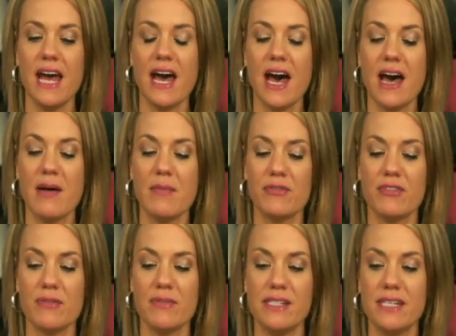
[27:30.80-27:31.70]
um,
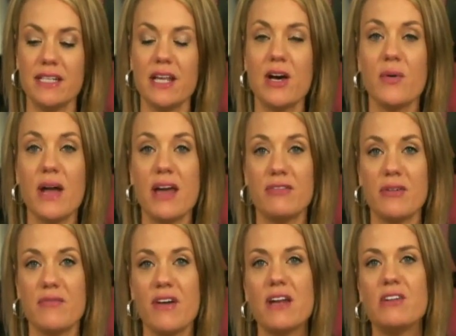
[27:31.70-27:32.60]
from Zillow, and
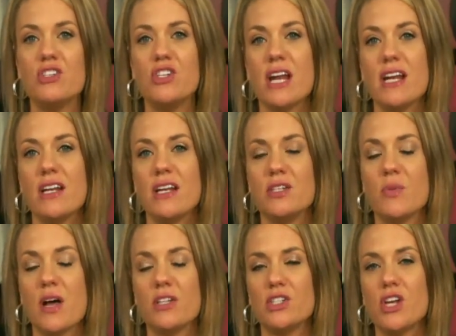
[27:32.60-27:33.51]
from Veterans United as
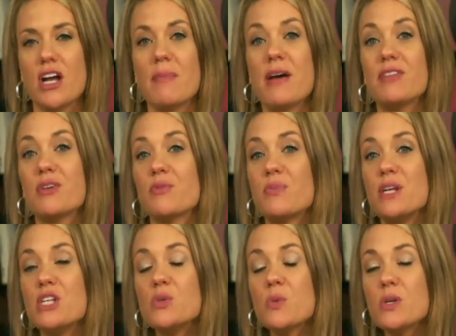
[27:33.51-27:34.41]
well, to talk about the
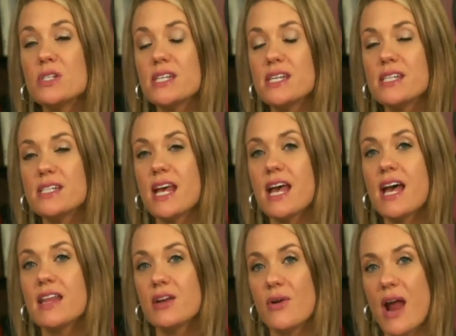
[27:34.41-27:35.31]
resources
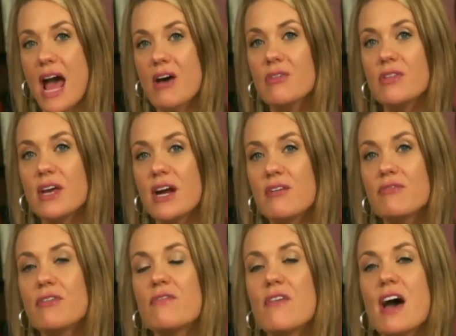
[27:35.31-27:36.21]
that are out there
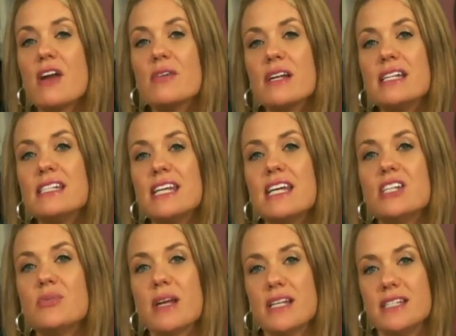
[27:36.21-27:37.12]
for veterans in
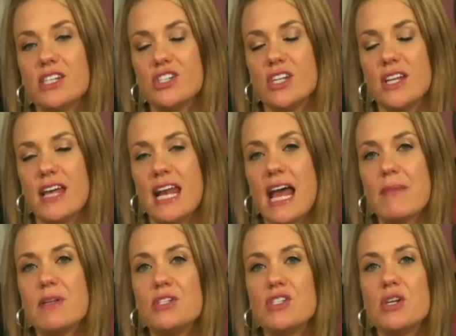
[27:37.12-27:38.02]
transition. That
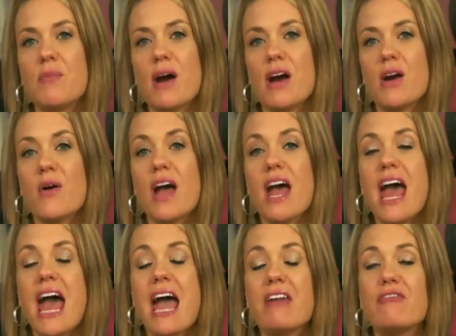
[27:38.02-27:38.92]
happens tomorrow
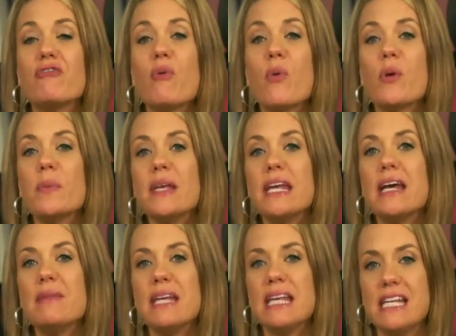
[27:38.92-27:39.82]
at four p
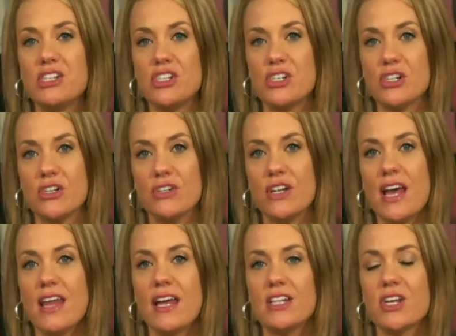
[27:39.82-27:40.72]
m Eastern.
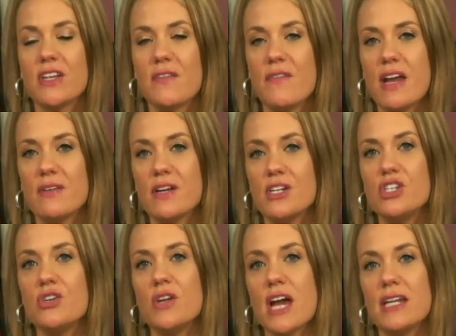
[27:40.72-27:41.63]
That's on the Veterans
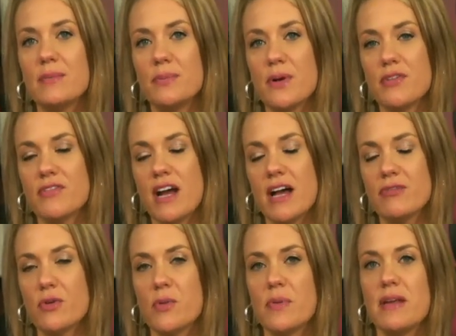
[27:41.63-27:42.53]
United profile,
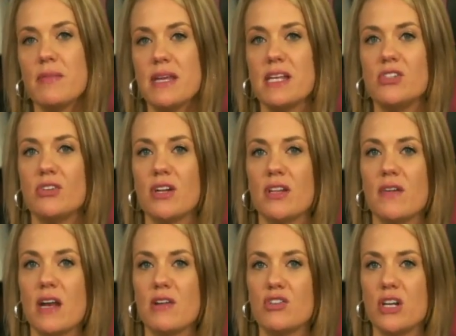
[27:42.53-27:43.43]
four p m Eastern on the
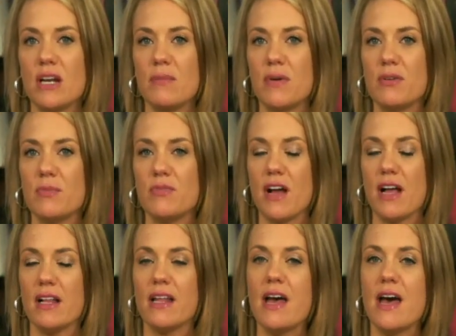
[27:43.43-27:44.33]
Veterans United
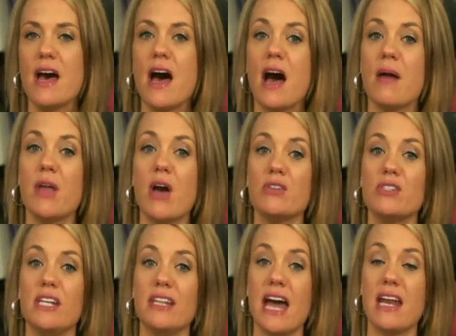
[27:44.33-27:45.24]
profile. I'll be
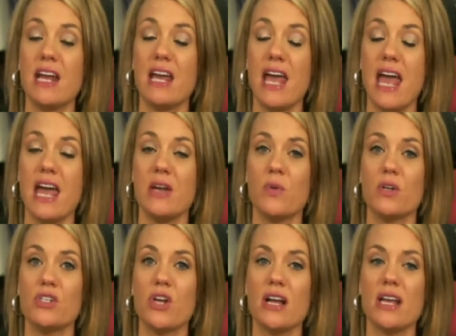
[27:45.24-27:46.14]
hosting that, and, and
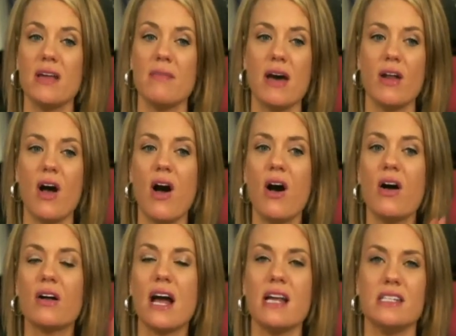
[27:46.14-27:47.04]
we're talking about
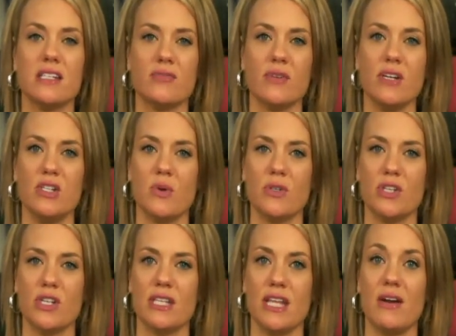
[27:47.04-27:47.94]
all kinds of
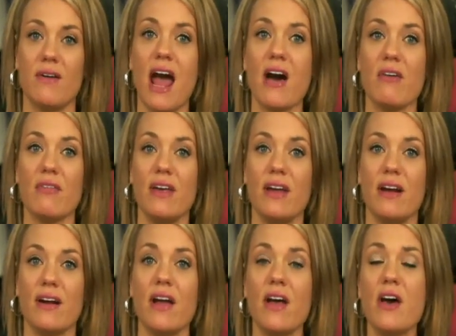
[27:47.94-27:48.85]
resources that are out
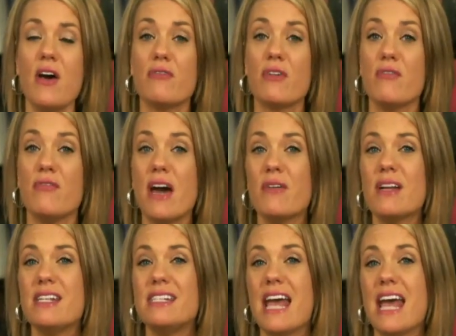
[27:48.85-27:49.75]
there for
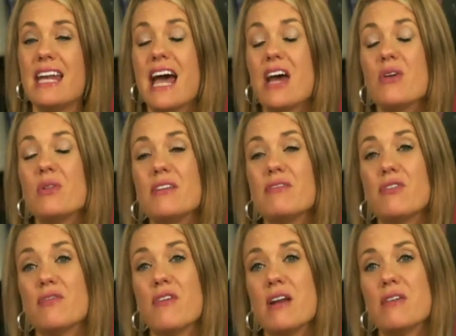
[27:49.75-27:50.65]
veterans, and not only
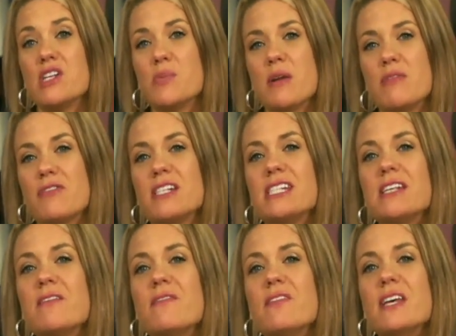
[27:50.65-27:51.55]
for veterans, but for
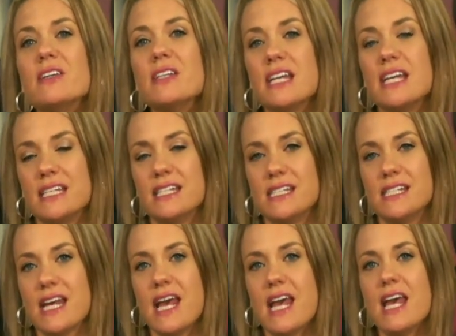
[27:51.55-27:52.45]
civilians,
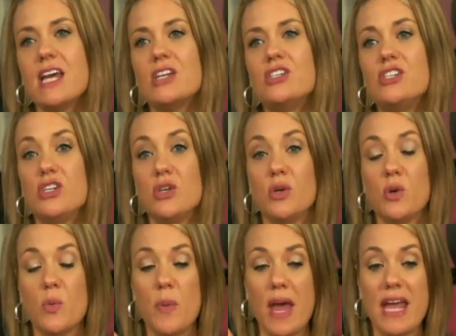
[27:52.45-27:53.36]
to
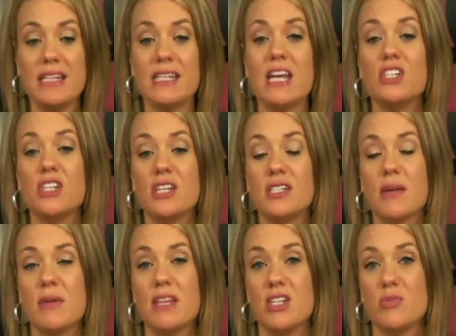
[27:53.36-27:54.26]
pay attention to
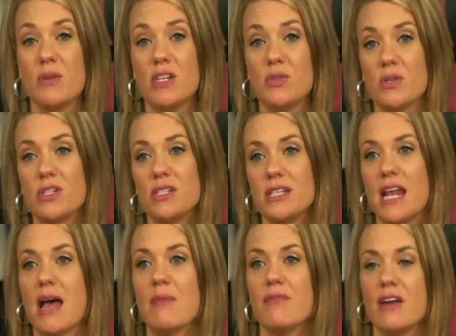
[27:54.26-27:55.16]
some of these resources and
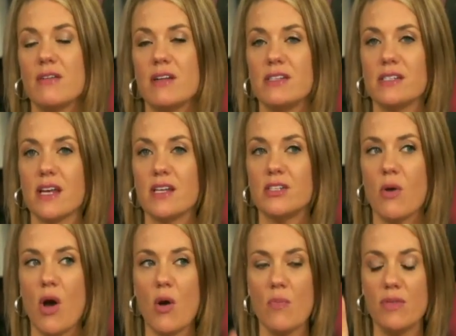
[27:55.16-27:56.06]
help veterans. So
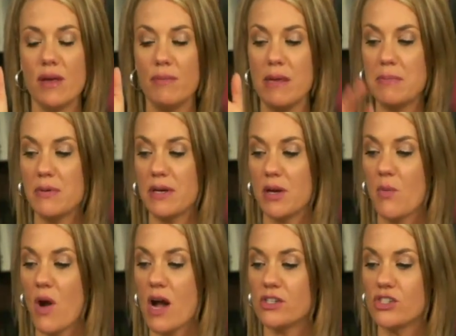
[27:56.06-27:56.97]
hope that people can
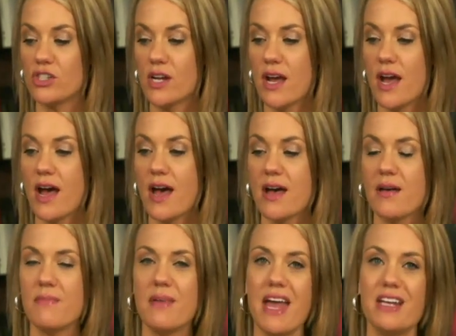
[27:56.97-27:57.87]
watch
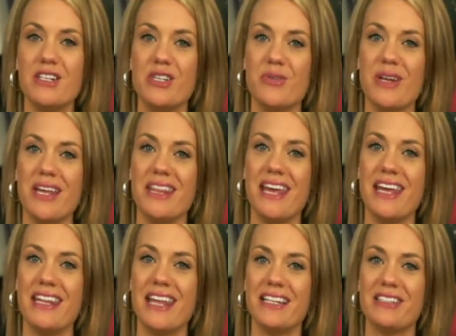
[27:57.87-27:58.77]
um, and tune in
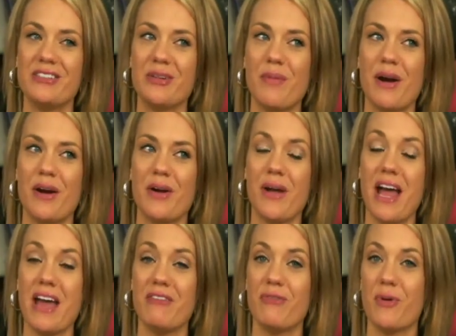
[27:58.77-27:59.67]
then. That's tomorrow
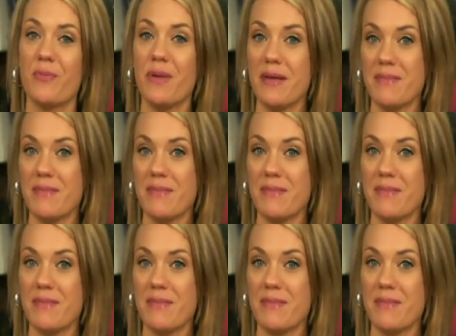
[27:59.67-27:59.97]
at four p m